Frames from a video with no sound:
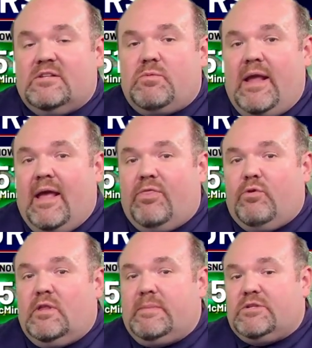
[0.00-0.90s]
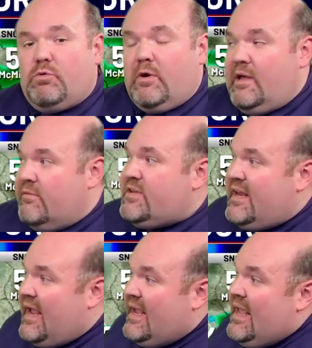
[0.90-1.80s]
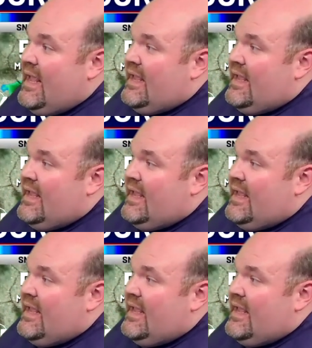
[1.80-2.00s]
as we head through the majority of today.